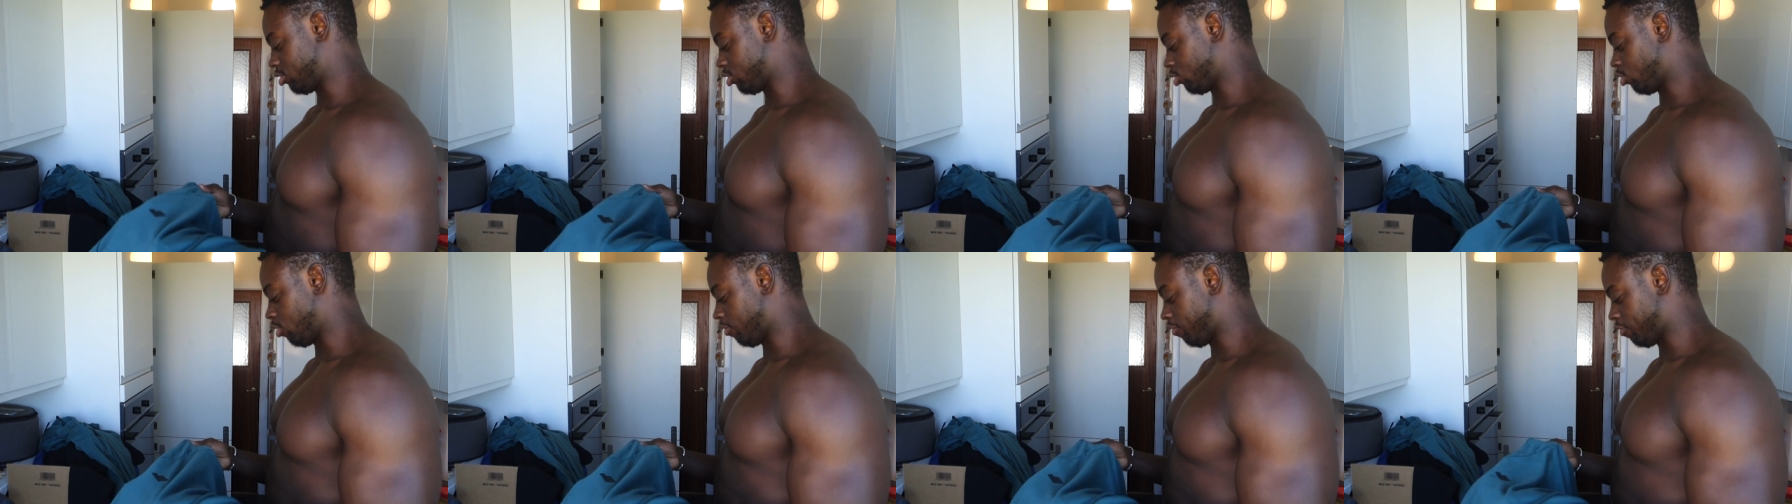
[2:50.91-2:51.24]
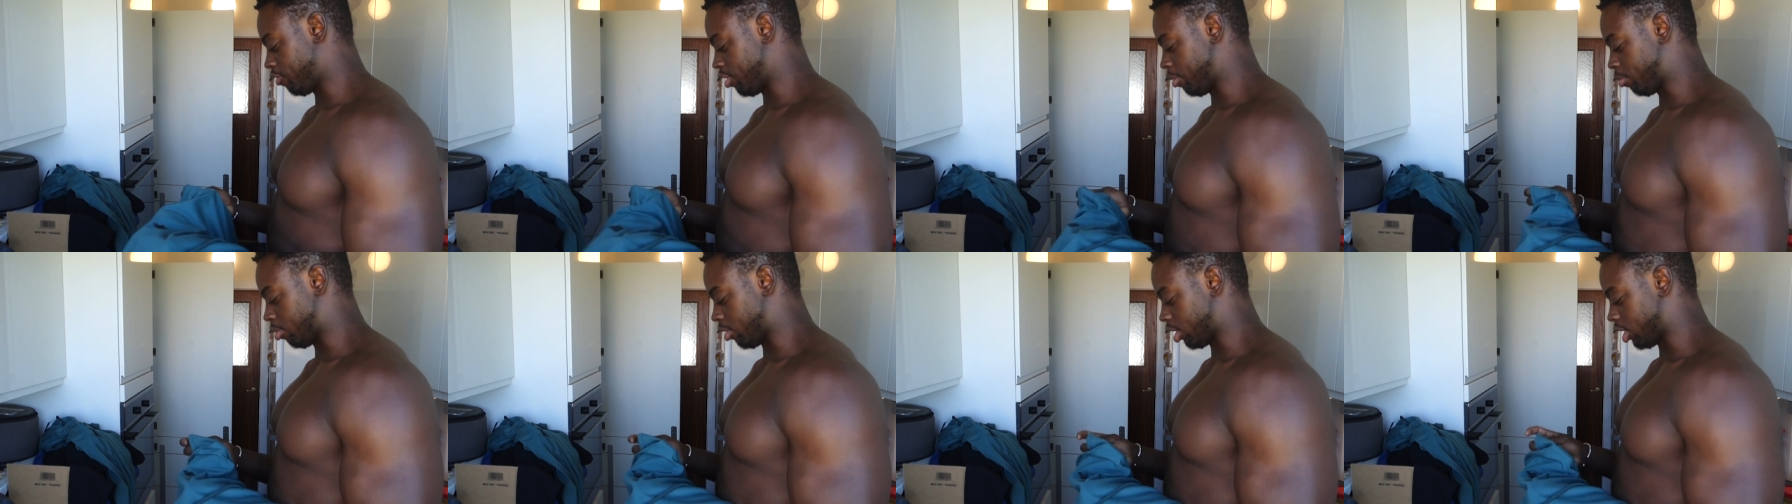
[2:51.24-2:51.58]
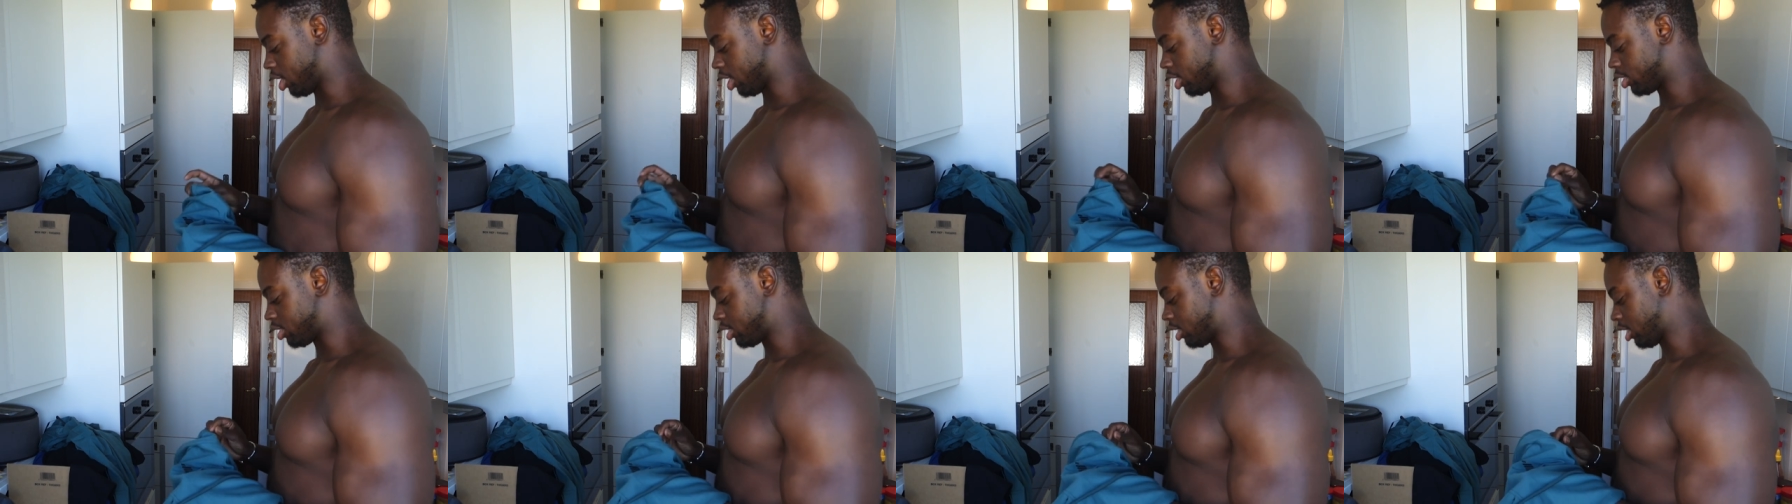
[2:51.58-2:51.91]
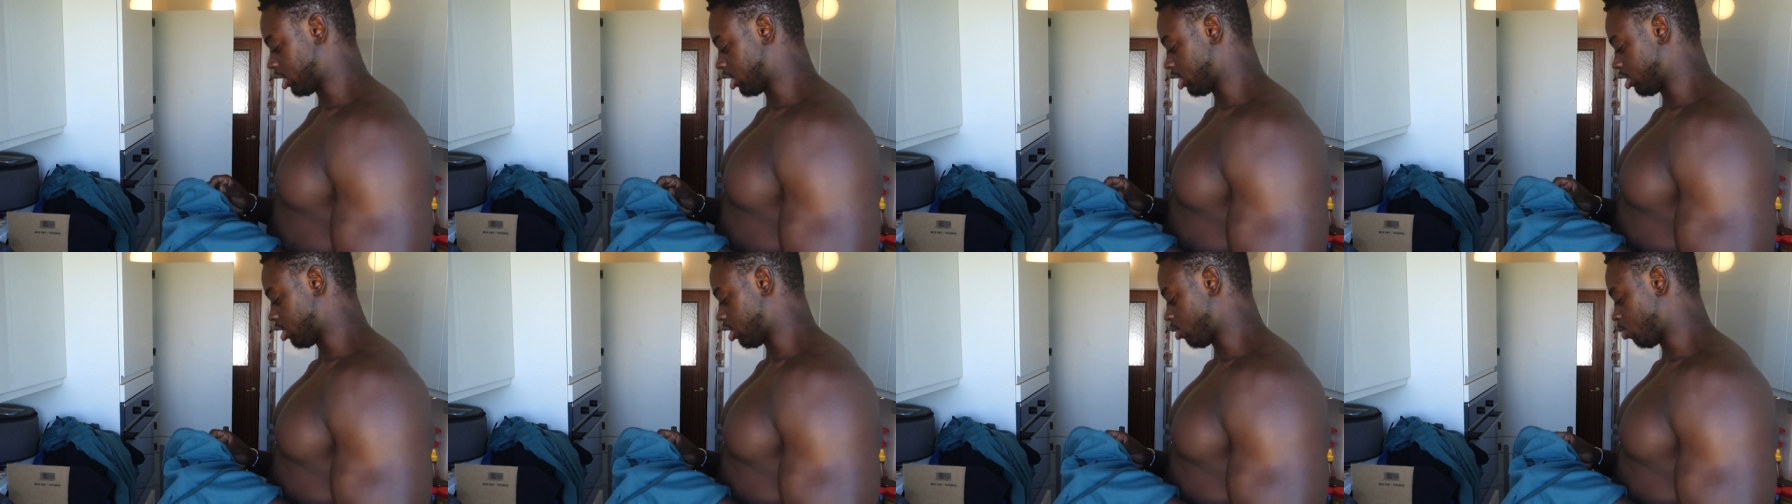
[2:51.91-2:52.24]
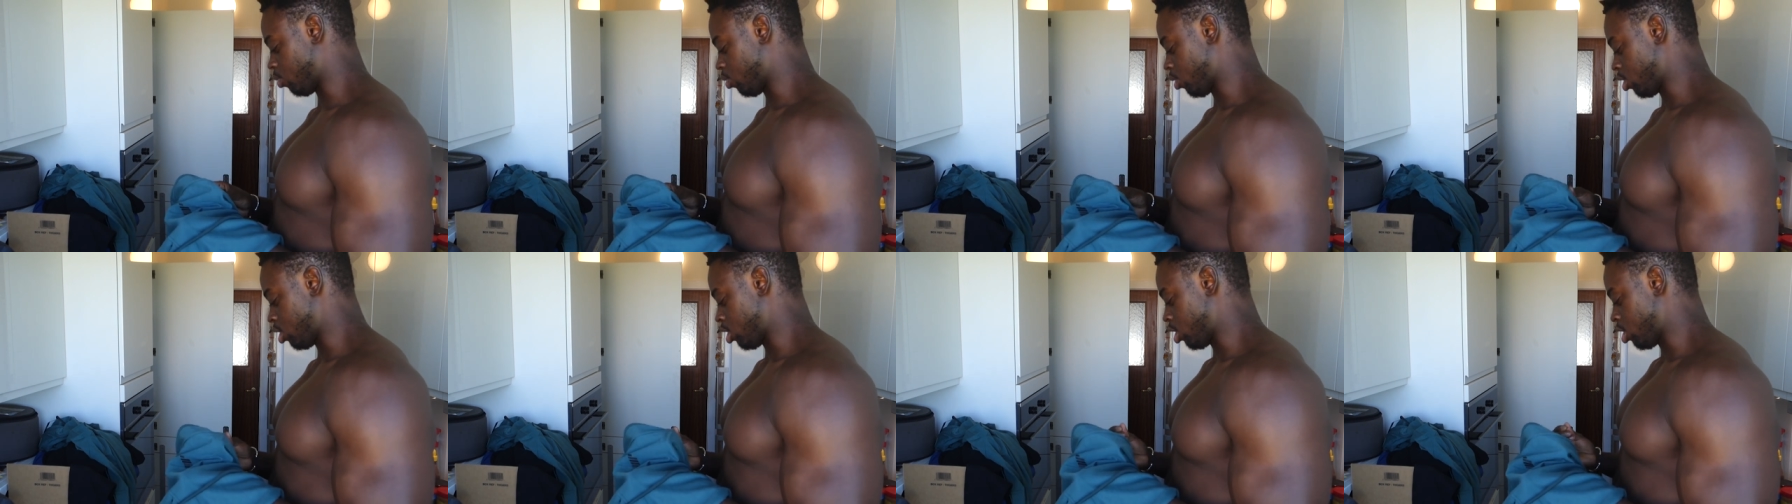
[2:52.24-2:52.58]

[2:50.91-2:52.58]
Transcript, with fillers: Just got three products and a uh,